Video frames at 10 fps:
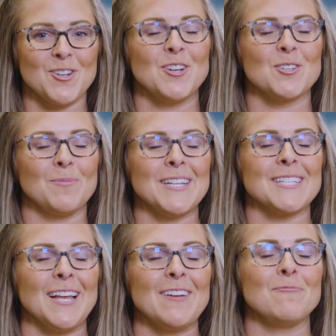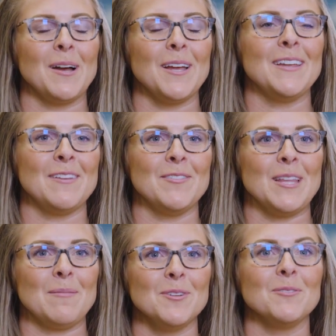change somebody's life by giving
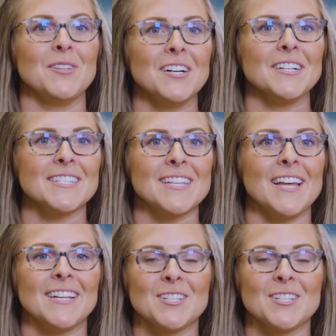them new lungs, and